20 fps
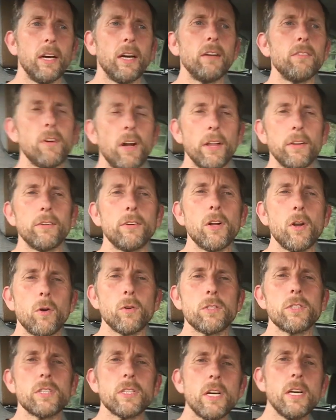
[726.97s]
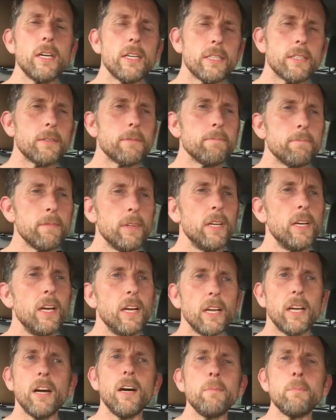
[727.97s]
and rather odd size.
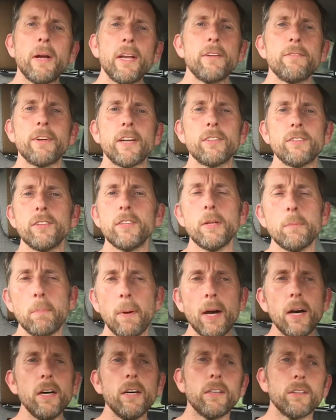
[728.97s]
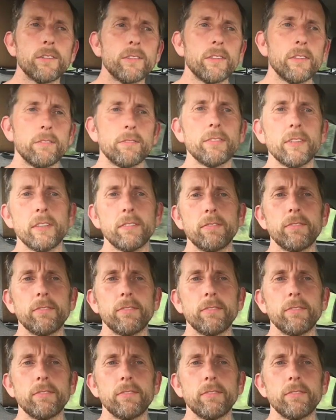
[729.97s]
Car manufacturers in the past have